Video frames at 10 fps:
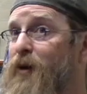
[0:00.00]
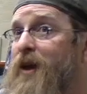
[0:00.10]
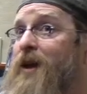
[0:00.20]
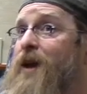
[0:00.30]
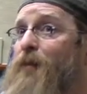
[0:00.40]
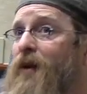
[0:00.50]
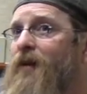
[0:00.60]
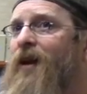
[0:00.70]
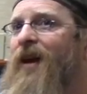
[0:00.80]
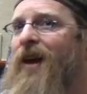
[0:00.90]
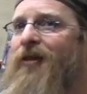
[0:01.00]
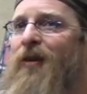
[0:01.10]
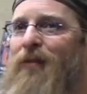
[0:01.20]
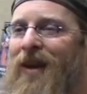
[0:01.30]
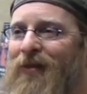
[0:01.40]
we can keep it, as
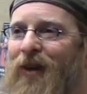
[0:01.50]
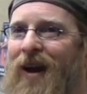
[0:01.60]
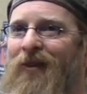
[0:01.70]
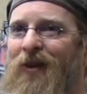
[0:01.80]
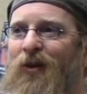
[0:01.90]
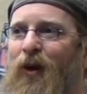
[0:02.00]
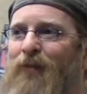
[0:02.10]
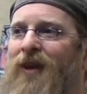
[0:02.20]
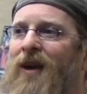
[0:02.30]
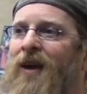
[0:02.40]
Ben Franklin quipped.